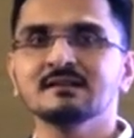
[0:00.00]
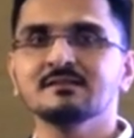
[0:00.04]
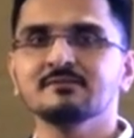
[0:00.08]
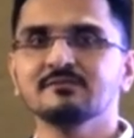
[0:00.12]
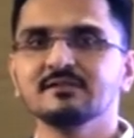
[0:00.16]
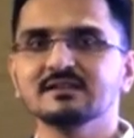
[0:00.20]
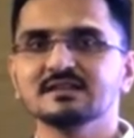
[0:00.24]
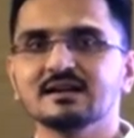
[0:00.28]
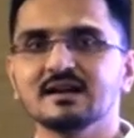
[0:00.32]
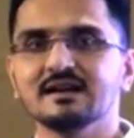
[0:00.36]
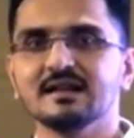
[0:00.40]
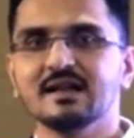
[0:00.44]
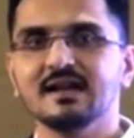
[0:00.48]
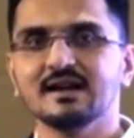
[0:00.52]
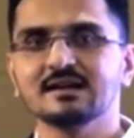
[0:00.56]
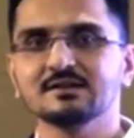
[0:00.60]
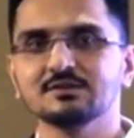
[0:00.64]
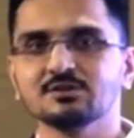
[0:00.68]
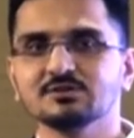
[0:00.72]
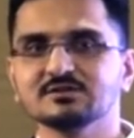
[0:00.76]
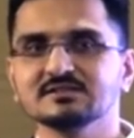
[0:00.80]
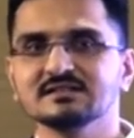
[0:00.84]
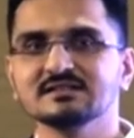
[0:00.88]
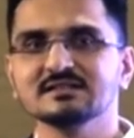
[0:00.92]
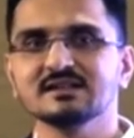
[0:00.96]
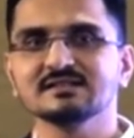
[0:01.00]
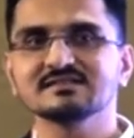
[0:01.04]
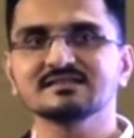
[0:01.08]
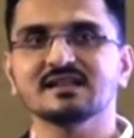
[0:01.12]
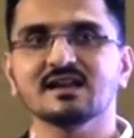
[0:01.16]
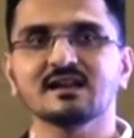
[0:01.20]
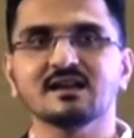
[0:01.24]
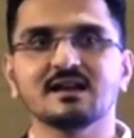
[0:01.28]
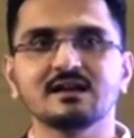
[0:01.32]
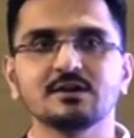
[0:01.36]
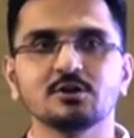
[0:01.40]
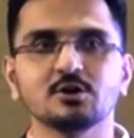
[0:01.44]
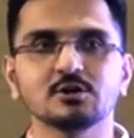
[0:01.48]
which are diagnosed in the
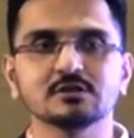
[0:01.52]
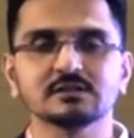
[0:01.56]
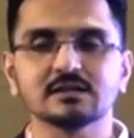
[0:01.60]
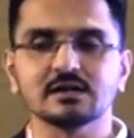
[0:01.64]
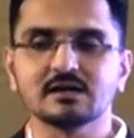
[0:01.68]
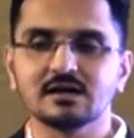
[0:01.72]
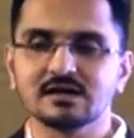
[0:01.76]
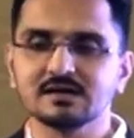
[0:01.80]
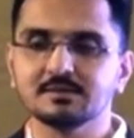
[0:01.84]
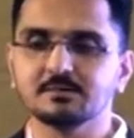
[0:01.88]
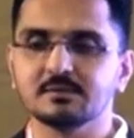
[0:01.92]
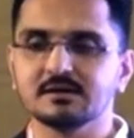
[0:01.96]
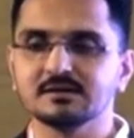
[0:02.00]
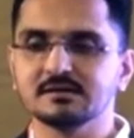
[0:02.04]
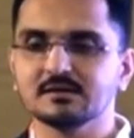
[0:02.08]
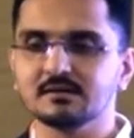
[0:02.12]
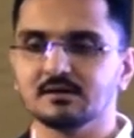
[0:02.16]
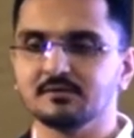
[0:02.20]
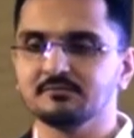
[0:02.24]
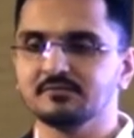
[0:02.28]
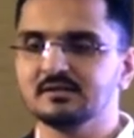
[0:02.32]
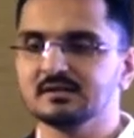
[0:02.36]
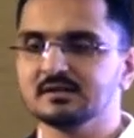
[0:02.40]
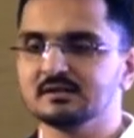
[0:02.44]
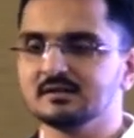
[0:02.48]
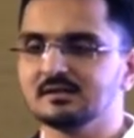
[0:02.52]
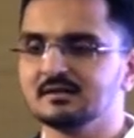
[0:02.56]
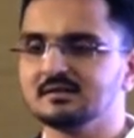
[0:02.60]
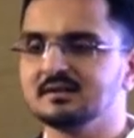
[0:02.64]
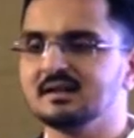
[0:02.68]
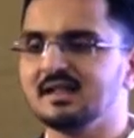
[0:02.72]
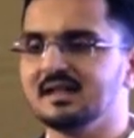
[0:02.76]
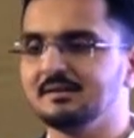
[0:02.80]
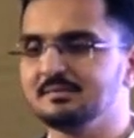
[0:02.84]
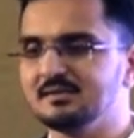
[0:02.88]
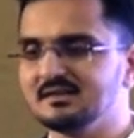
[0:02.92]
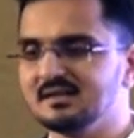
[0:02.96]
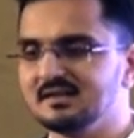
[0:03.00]
second or third month of the
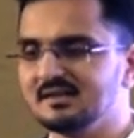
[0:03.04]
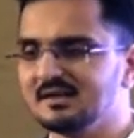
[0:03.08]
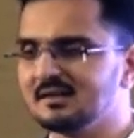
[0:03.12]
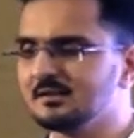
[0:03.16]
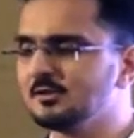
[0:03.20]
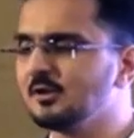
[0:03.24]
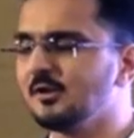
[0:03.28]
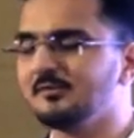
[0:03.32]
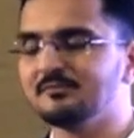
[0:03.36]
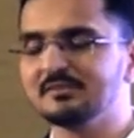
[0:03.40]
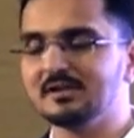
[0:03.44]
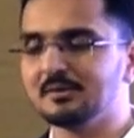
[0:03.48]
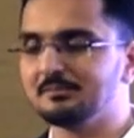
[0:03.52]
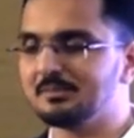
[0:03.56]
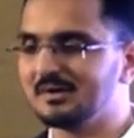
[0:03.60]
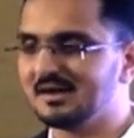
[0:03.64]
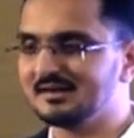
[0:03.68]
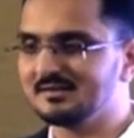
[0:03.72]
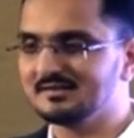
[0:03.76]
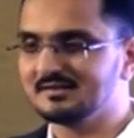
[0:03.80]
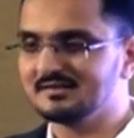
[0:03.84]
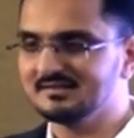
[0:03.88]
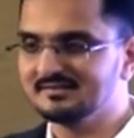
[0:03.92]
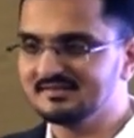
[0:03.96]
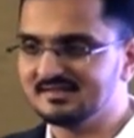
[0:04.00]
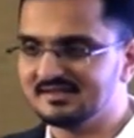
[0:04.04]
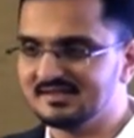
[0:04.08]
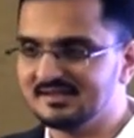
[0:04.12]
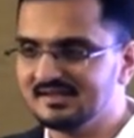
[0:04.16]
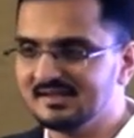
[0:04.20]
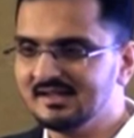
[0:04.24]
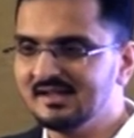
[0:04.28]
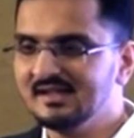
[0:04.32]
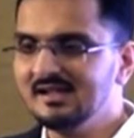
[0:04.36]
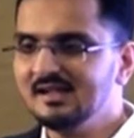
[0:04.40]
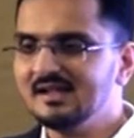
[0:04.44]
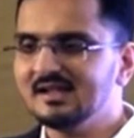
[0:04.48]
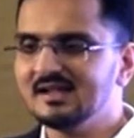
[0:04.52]
diabetes of the pregnancy,
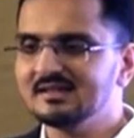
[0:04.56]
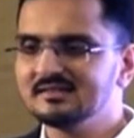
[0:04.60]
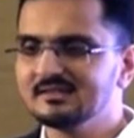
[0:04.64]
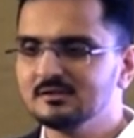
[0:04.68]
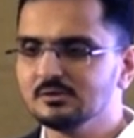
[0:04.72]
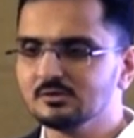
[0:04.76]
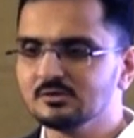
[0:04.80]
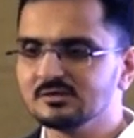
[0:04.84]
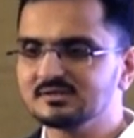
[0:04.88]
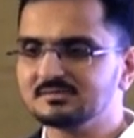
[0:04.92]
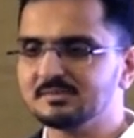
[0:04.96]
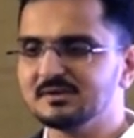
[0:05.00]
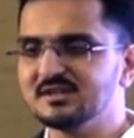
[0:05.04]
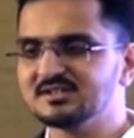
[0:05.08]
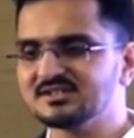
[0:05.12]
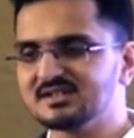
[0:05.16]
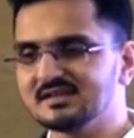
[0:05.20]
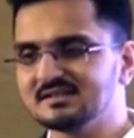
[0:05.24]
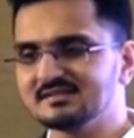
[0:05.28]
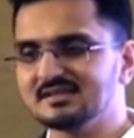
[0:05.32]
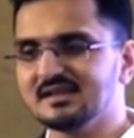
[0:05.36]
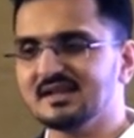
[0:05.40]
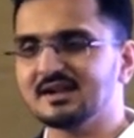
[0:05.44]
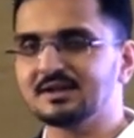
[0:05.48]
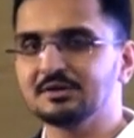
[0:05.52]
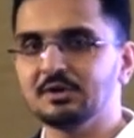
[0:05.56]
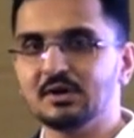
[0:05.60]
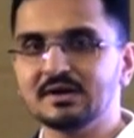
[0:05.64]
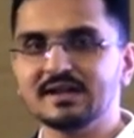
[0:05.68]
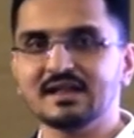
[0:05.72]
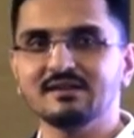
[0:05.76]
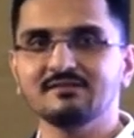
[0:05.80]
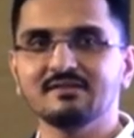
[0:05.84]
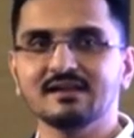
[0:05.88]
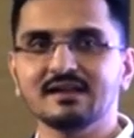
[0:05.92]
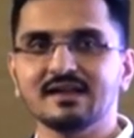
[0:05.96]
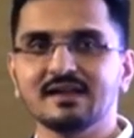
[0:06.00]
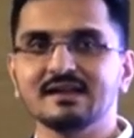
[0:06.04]
and those patients are not
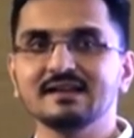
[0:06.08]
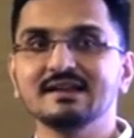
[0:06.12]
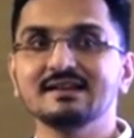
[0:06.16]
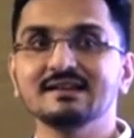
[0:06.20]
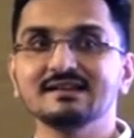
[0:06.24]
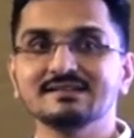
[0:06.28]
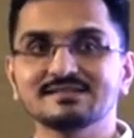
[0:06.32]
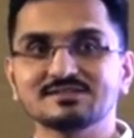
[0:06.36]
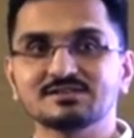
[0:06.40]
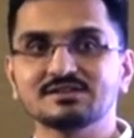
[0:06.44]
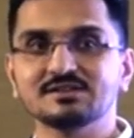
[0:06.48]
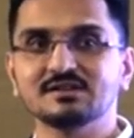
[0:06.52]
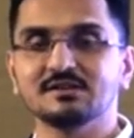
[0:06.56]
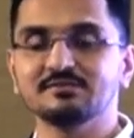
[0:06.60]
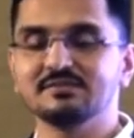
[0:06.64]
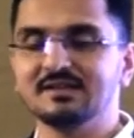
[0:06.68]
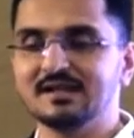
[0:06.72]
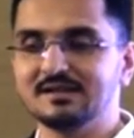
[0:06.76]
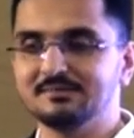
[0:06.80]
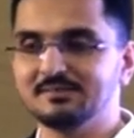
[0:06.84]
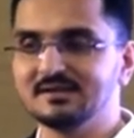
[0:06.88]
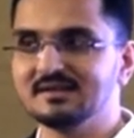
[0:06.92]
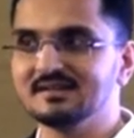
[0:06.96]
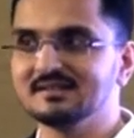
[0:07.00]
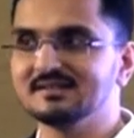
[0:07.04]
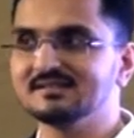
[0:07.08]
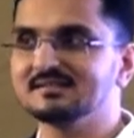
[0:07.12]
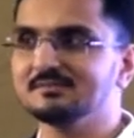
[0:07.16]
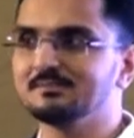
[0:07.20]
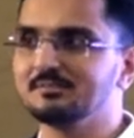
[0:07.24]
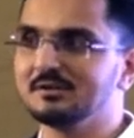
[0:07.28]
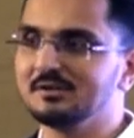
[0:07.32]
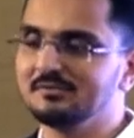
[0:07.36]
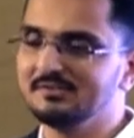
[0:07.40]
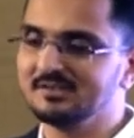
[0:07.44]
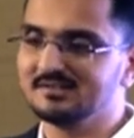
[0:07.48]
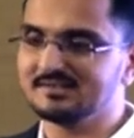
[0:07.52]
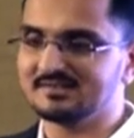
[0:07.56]
having any history of diabetes
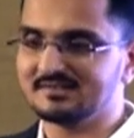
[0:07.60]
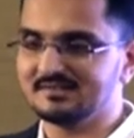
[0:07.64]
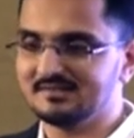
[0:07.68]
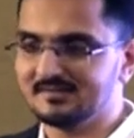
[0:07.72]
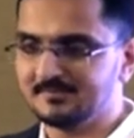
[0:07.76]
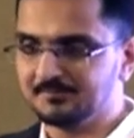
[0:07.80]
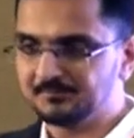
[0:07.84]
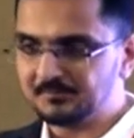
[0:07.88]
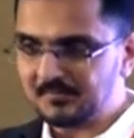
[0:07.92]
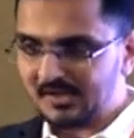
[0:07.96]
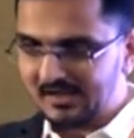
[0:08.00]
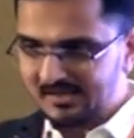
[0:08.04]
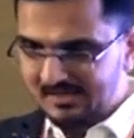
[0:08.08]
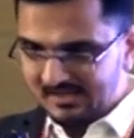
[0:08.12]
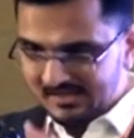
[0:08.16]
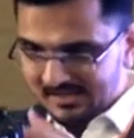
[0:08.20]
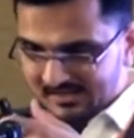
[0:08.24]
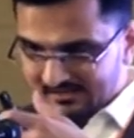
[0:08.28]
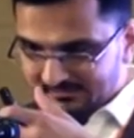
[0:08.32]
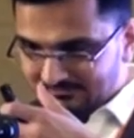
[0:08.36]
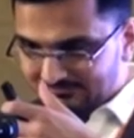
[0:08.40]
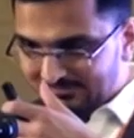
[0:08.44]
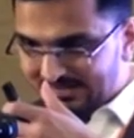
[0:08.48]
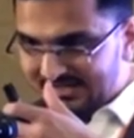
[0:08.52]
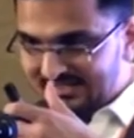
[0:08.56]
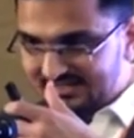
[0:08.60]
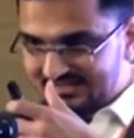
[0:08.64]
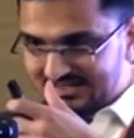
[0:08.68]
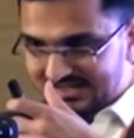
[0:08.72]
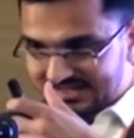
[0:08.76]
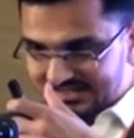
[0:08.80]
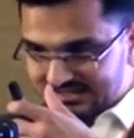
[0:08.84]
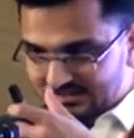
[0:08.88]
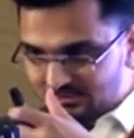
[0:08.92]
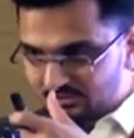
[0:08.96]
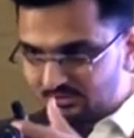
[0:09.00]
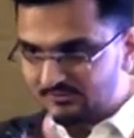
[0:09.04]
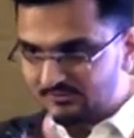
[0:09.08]
previously. While 10 to